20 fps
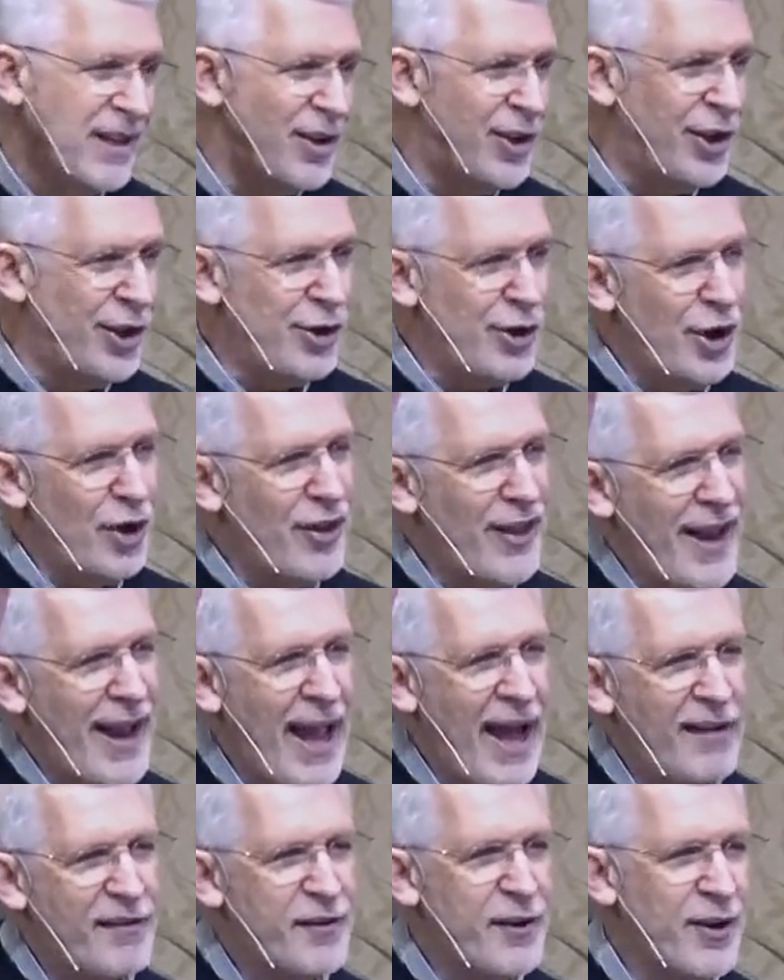Do you know that
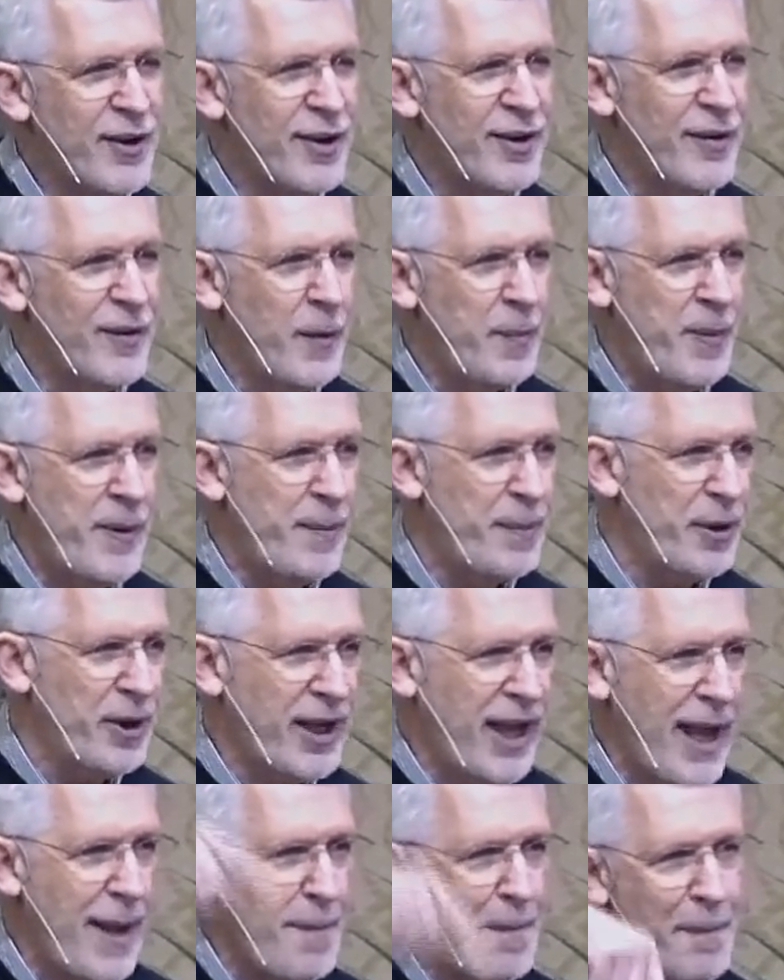after the people
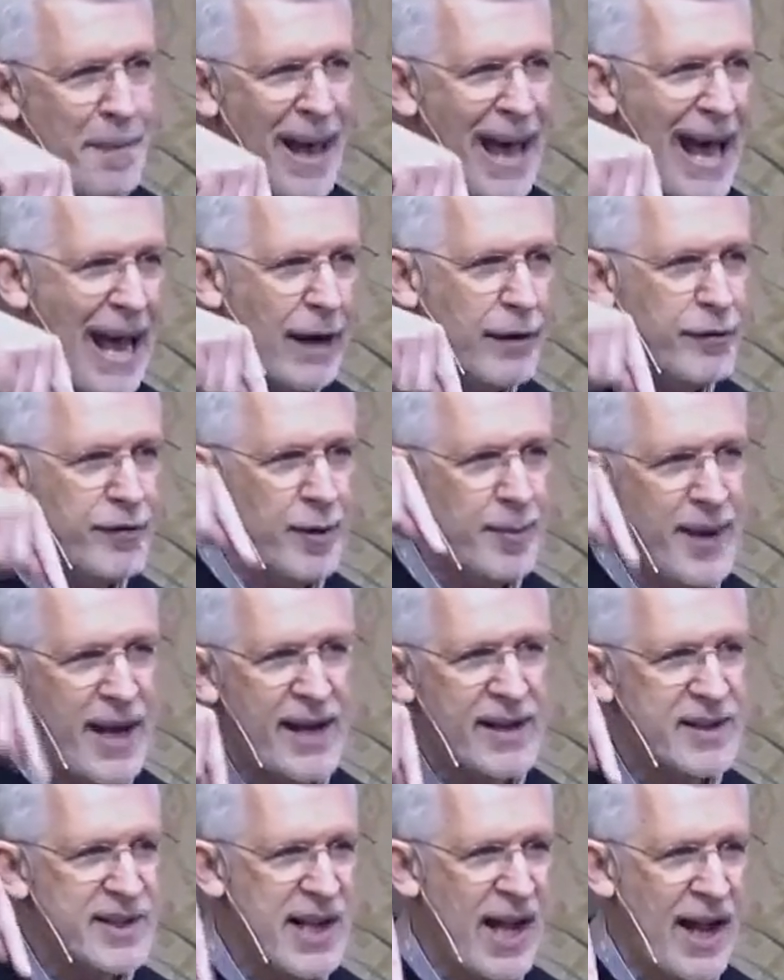came back from
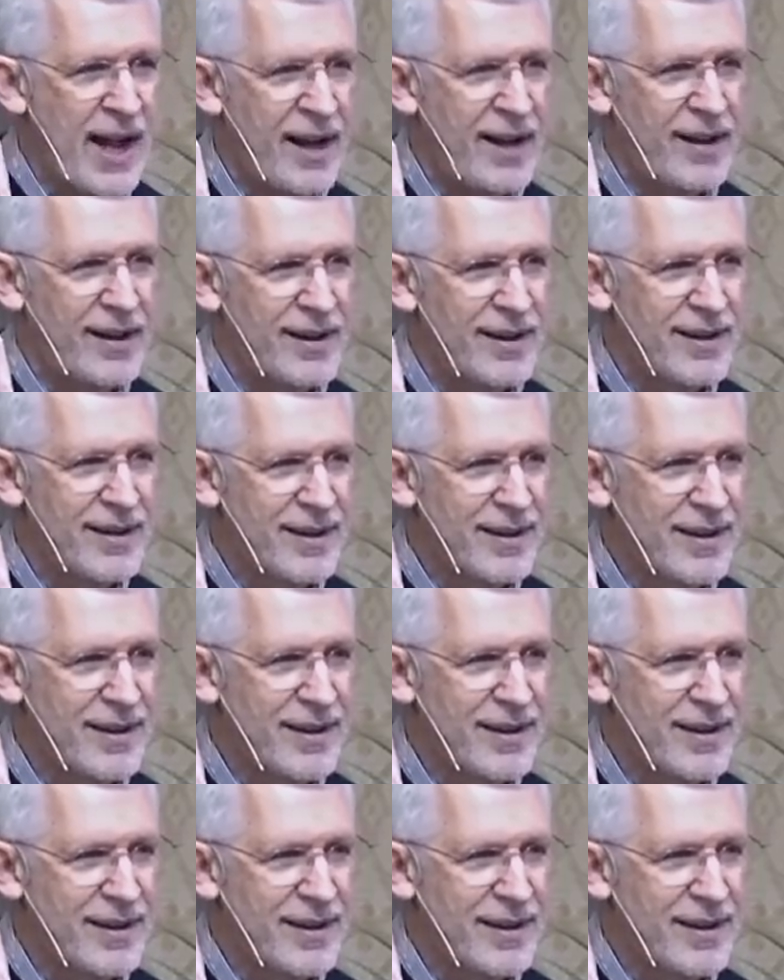exile,